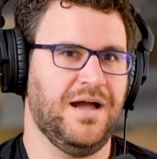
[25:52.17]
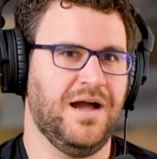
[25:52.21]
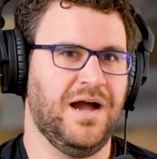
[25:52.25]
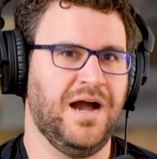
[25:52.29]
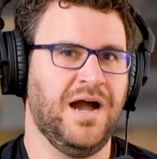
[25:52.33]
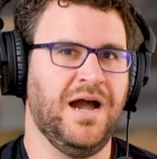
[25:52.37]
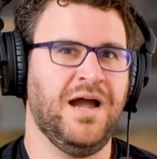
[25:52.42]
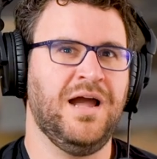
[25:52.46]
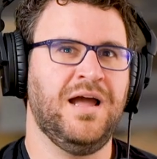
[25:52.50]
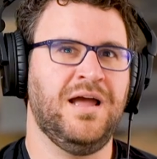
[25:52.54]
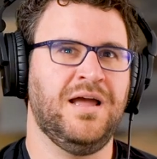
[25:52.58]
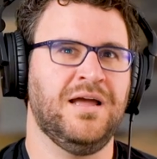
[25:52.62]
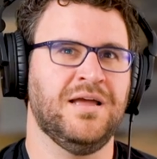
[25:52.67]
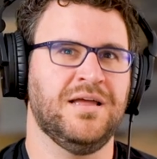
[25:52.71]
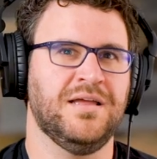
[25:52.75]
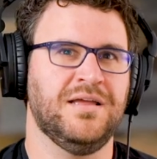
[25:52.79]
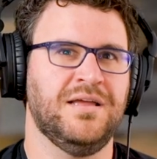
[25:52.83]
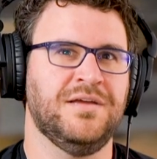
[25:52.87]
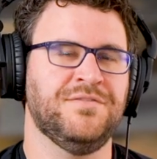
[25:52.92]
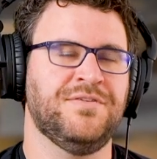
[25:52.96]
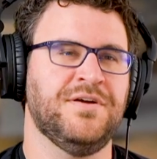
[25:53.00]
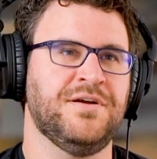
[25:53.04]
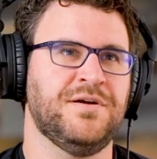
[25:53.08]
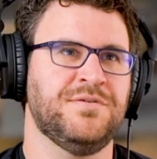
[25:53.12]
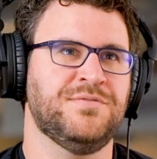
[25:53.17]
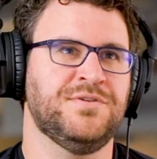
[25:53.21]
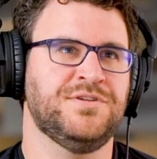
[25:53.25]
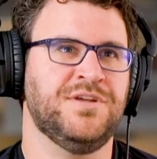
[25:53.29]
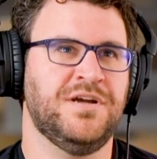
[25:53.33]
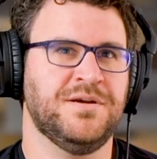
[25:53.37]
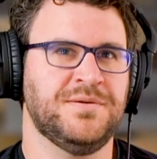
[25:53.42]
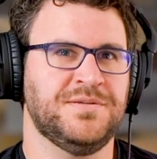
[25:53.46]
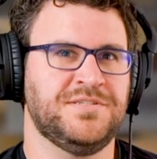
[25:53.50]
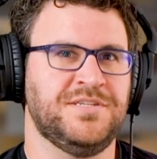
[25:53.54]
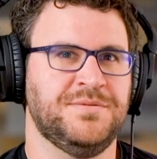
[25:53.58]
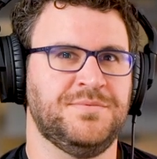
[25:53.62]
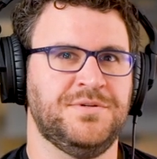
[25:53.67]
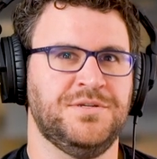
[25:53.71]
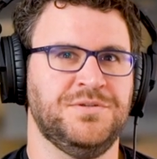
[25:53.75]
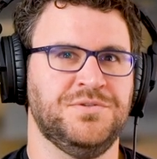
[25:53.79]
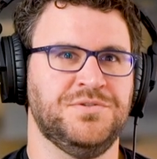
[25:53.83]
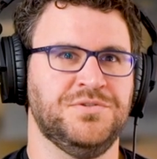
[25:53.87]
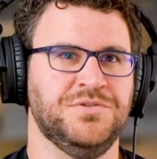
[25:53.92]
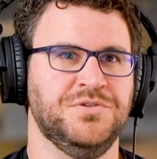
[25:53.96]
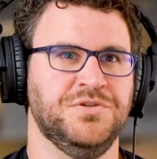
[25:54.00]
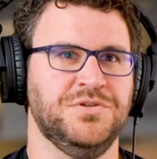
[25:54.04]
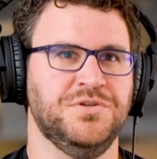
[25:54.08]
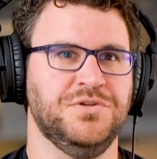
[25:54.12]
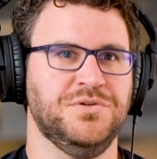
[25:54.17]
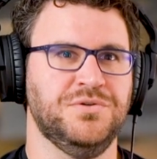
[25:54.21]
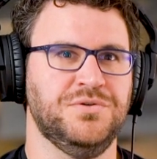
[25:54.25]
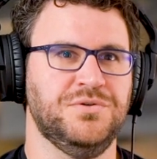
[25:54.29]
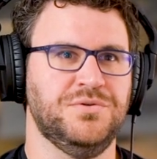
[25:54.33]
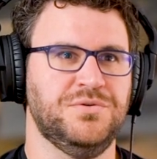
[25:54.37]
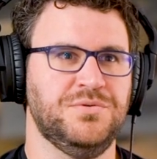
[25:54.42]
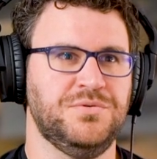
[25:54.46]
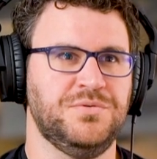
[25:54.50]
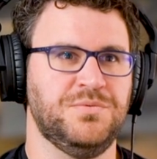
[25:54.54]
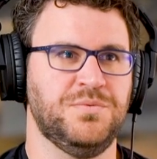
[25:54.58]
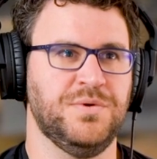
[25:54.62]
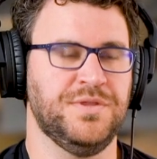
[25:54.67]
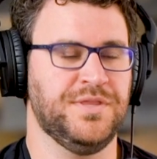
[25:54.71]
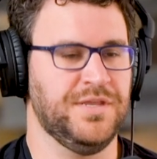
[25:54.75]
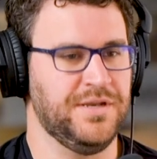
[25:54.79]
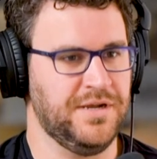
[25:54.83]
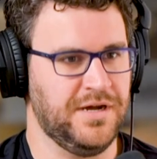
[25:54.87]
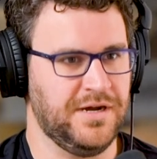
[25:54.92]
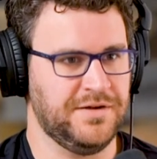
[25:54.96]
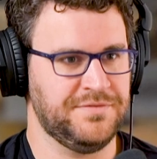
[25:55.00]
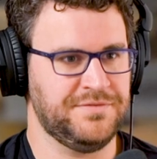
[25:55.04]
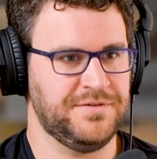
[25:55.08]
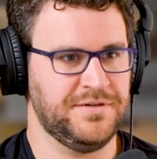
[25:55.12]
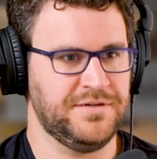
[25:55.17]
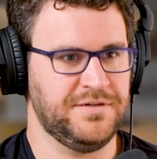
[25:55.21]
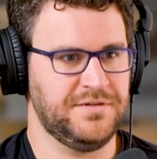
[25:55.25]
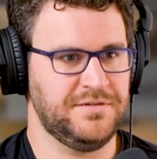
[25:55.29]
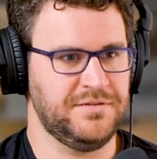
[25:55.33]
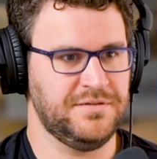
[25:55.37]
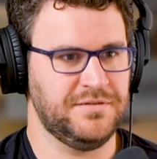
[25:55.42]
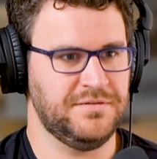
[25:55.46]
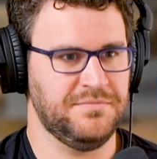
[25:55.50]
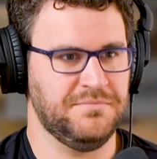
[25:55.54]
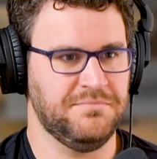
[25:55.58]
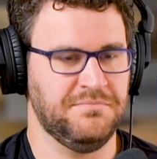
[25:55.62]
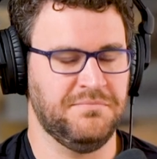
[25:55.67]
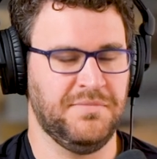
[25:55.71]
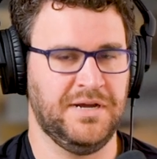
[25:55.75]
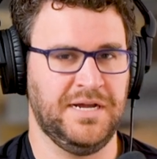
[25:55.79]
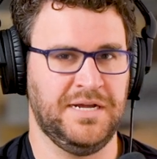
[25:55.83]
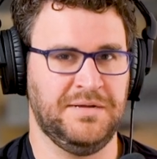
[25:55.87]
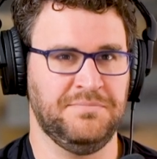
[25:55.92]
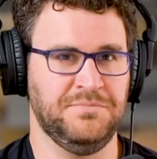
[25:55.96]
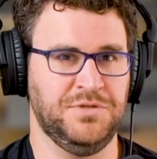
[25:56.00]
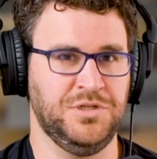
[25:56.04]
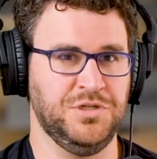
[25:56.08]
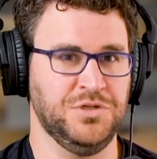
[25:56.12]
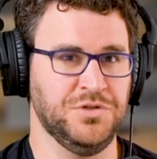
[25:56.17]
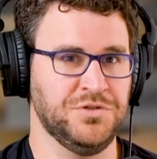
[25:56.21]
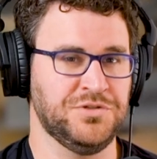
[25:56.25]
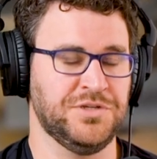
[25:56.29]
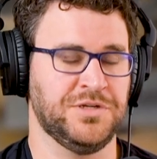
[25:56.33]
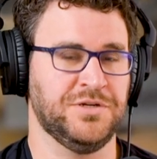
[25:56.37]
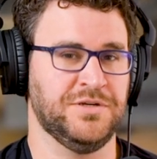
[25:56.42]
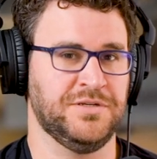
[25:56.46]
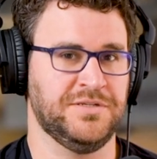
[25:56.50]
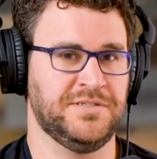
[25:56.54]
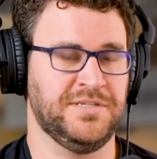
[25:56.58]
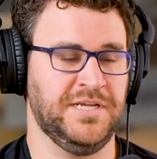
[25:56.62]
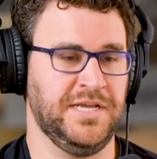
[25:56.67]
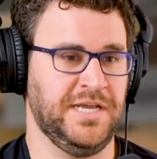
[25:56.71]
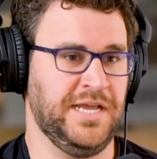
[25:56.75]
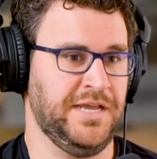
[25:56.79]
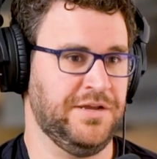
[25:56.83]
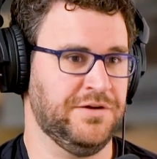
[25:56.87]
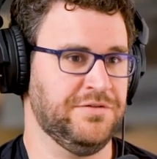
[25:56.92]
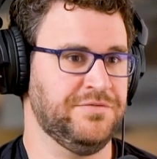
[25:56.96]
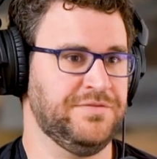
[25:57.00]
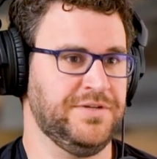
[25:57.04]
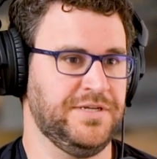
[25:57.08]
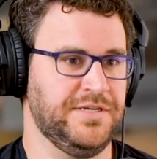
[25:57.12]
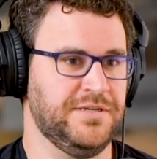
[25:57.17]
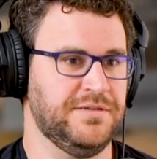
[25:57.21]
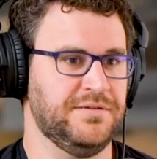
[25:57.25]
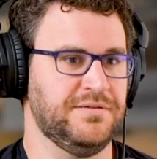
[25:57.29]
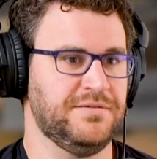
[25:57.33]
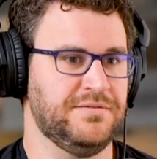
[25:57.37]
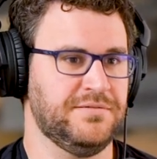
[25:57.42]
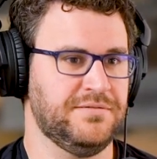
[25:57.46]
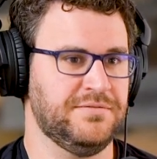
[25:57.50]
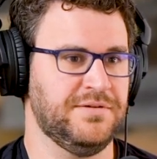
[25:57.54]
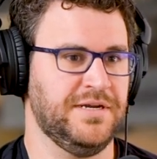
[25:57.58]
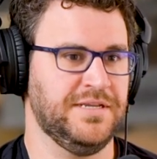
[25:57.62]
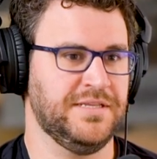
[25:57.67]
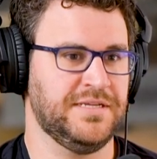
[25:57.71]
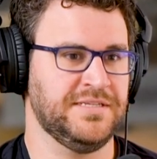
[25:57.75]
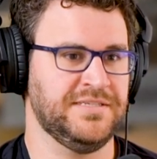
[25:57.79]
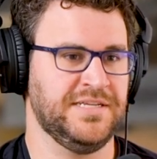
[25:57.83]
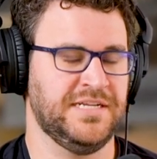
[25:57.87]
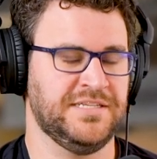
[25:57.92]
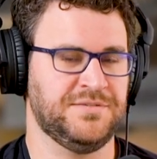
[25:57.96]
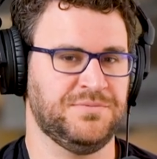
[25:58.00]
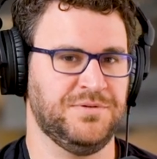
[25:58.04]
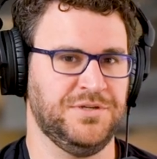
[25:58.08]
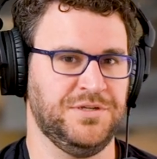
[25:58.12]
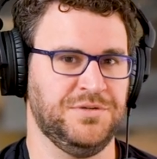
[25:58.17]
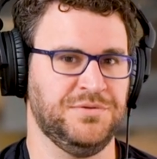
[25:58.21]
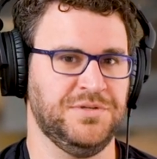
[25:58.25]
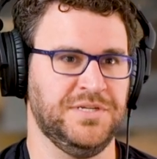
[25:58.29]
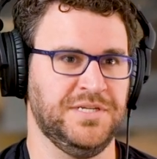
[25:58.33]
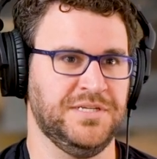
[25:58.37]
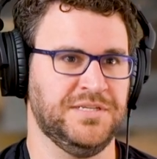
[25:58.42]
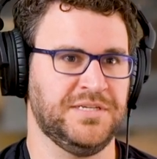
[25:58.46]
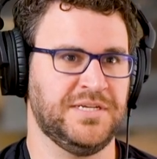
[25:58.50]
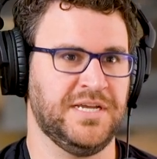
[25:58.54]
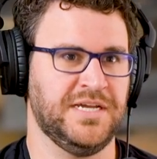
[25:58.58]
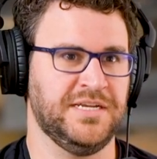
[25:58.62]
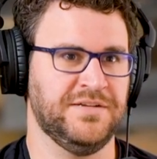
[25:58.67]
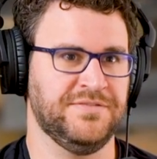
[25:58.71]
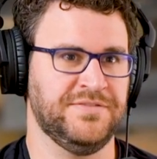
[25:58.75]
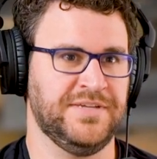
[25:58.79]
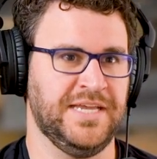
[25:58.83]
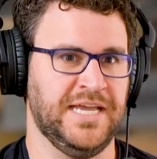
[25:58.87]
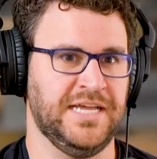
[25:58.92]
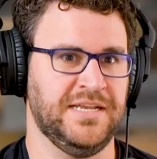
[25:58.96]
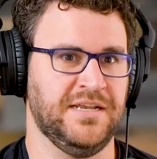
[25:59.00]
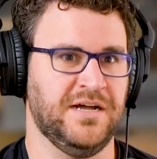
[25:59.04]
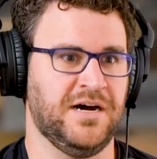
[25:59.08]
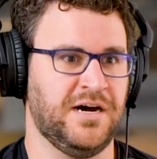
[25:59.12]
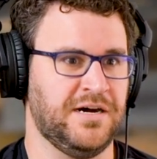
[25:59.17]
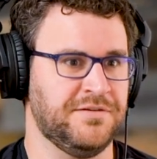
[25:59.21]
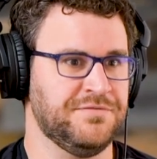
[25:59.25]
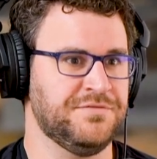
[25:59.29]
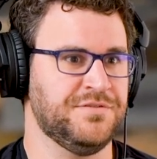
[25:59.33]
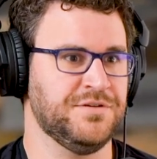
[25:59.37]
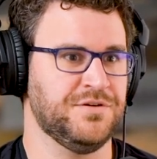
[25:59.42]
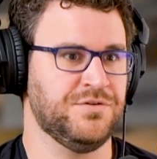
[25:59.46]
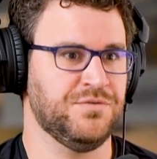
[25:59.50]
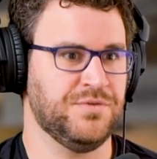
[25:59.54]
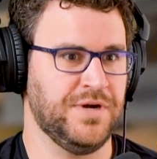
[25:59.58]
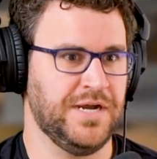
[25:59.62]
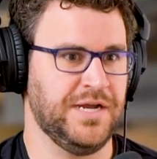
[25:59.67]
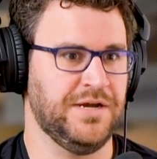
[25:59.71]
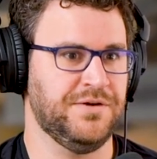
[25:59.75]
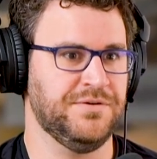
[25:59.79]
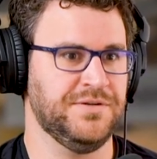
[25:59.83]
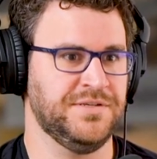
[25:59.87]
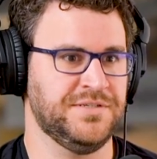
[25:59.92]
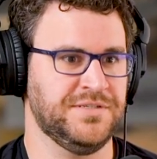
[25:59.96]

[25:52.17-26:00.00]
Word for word: Uh, if, I, if we're talking with someone who's new with an offer, my, I'm usually going to say AOV right? Because that's what you need to kind of get off the ground as